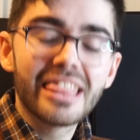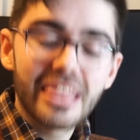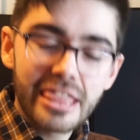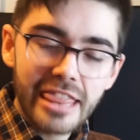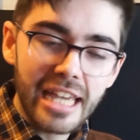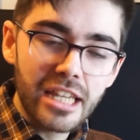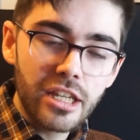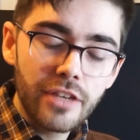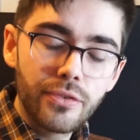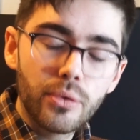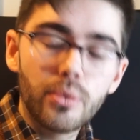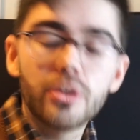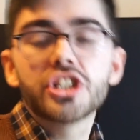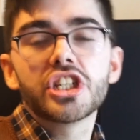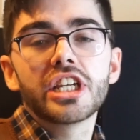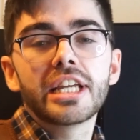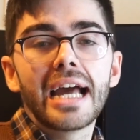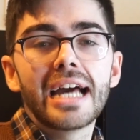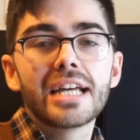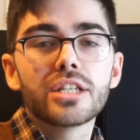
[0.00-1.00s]
Thank you for
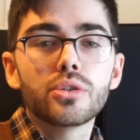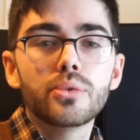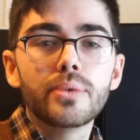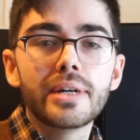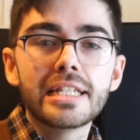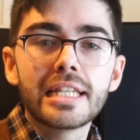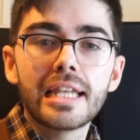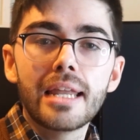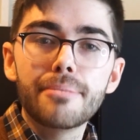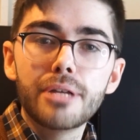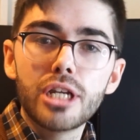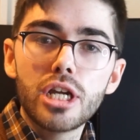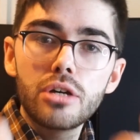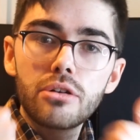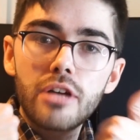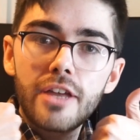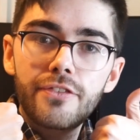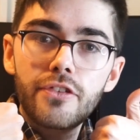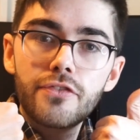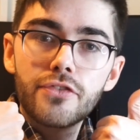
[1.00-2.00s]
watching. As always, let me know
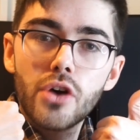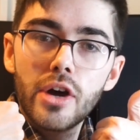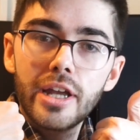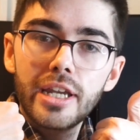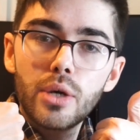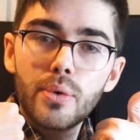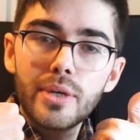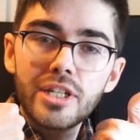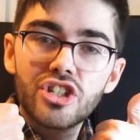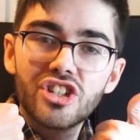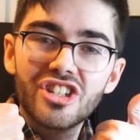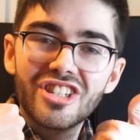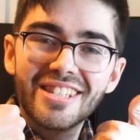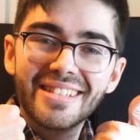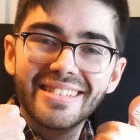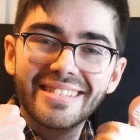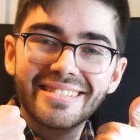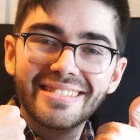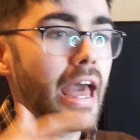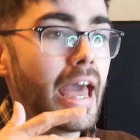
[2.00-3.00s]
if you've got any
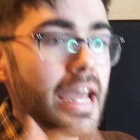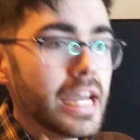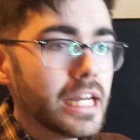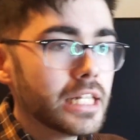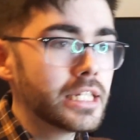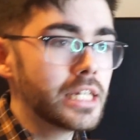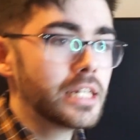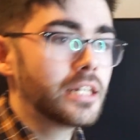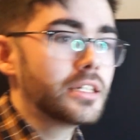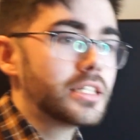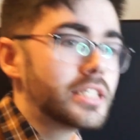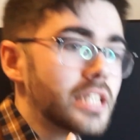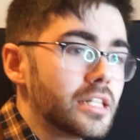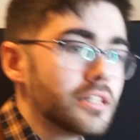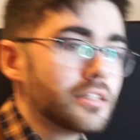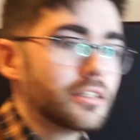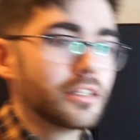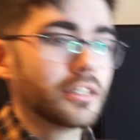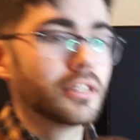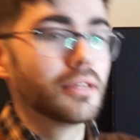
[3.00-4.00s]
questions. Hey diddle
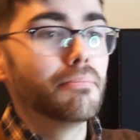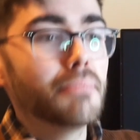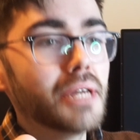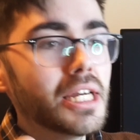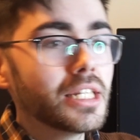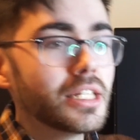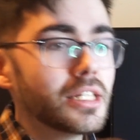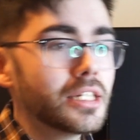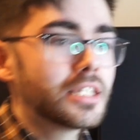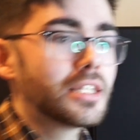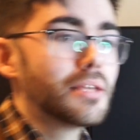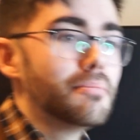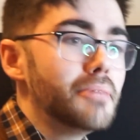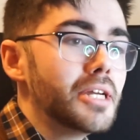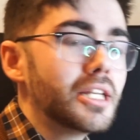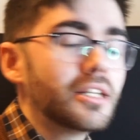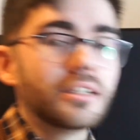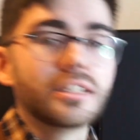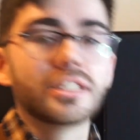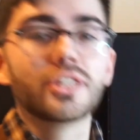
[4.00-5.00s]
diddle, the median's the
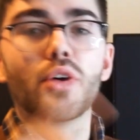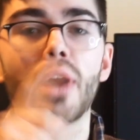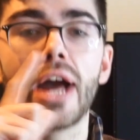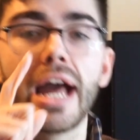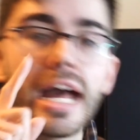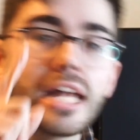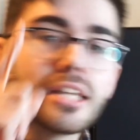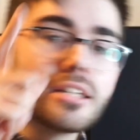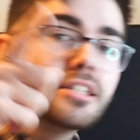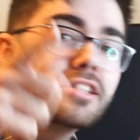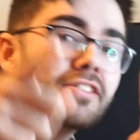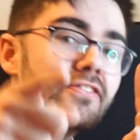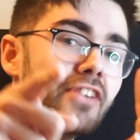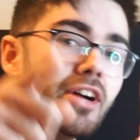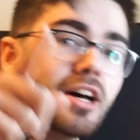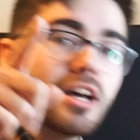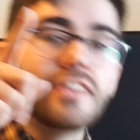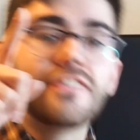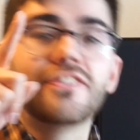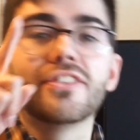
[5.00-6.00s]
middle, you add and
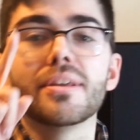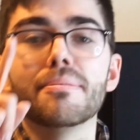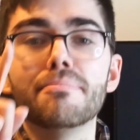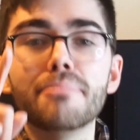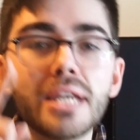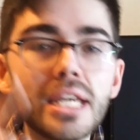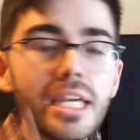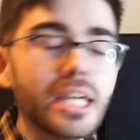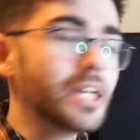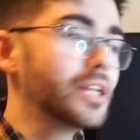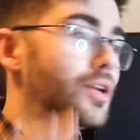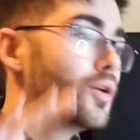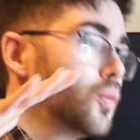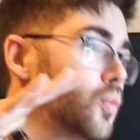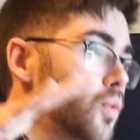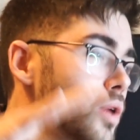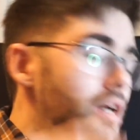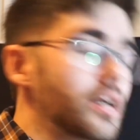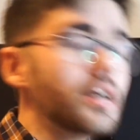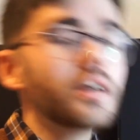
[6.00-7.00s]
divide for the mean.
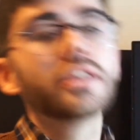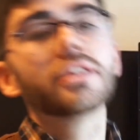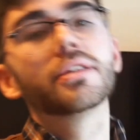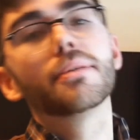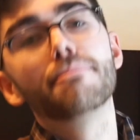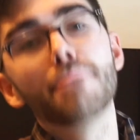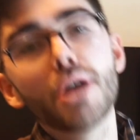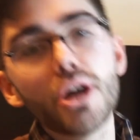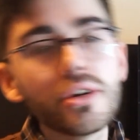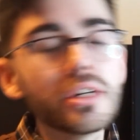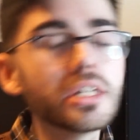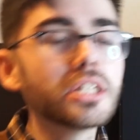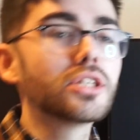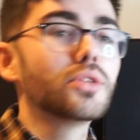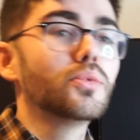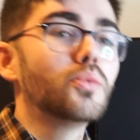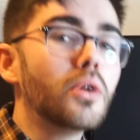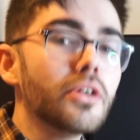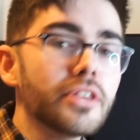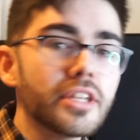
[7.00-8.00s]
What? The mode is
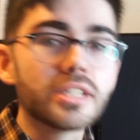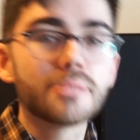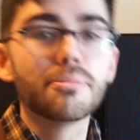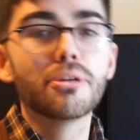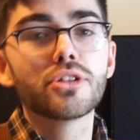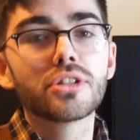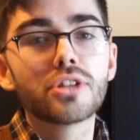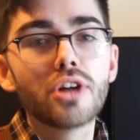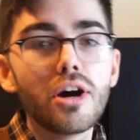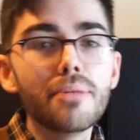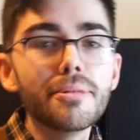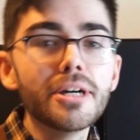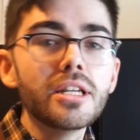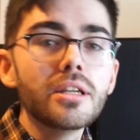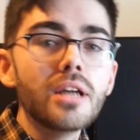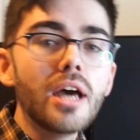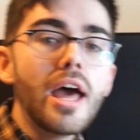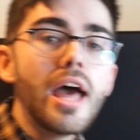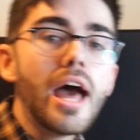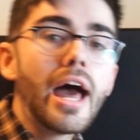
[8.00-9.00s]
the one that's most
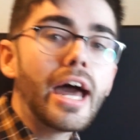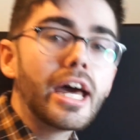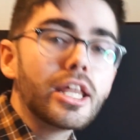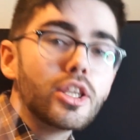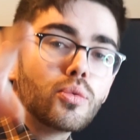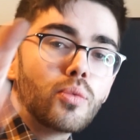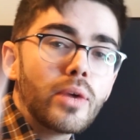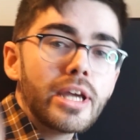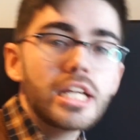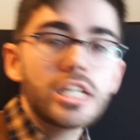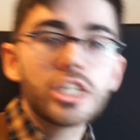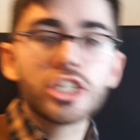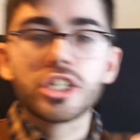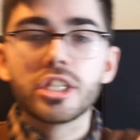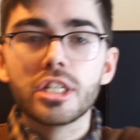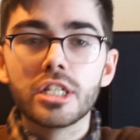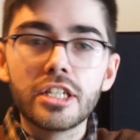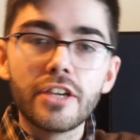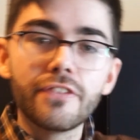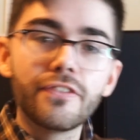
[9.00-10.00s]
common, and the range is
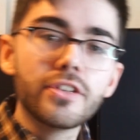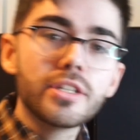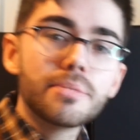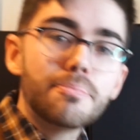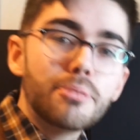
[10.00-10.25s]
the difference